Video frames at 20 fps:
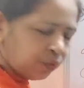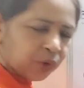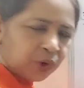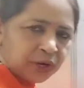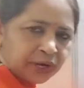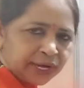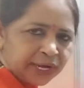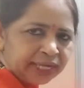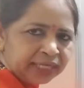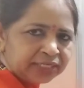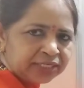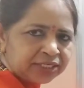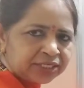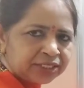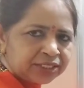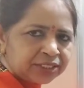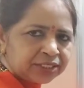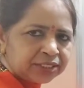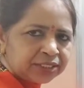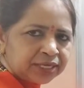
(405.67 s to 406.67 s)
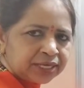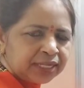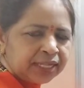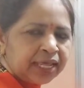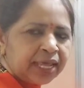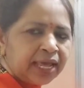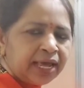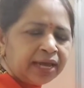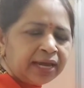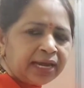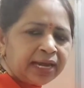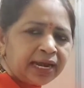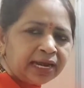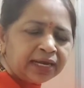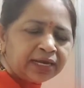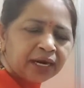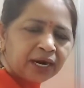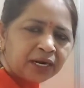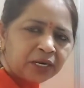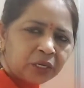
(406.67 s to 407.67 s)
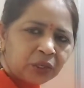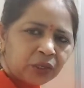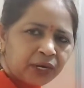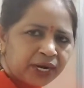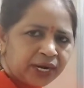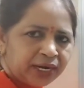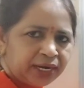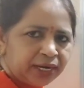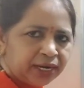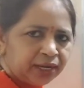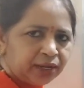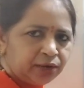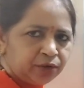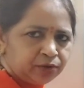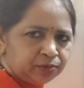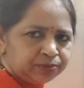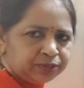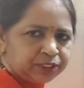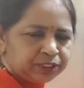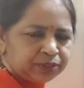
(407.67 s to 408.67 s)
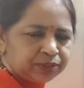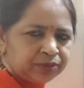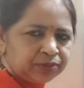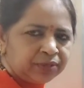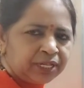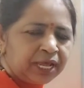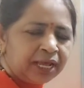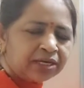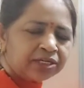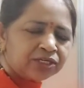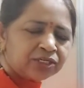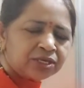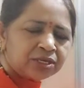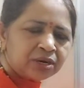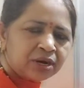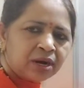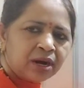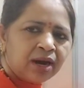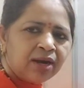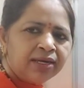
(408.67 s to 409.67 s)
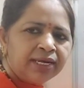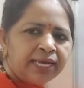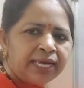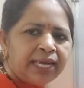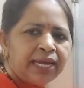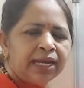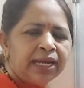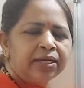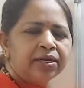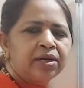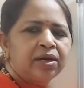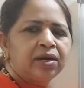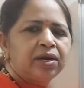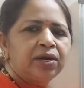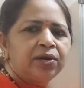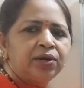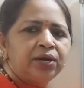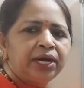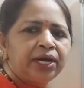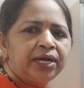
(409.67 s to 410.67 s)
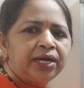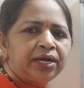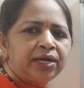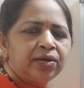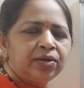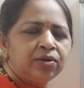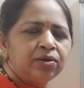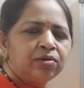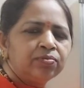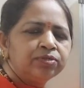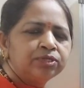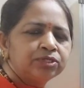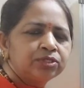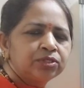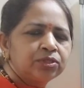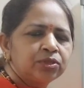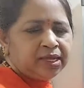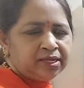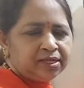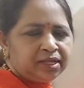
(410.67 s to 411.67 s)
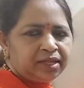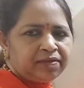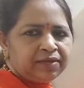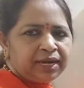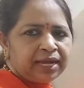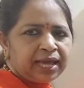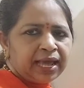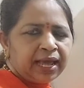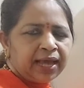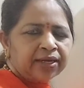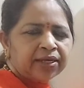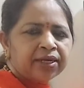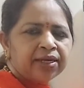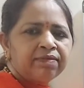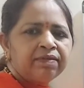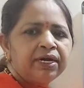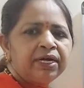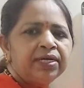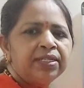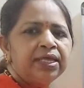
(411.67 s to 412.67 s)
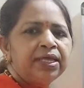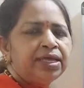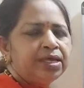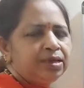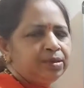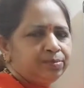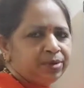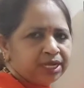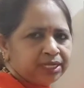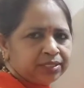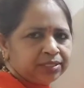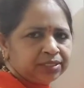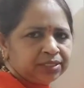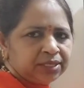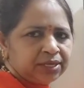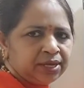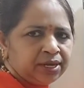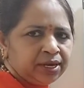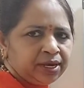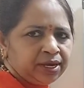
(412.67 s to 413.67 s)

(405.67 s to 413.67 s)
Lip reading: OH, they are electron donating groups. They are strong electron donating groups, so they will activate the benzene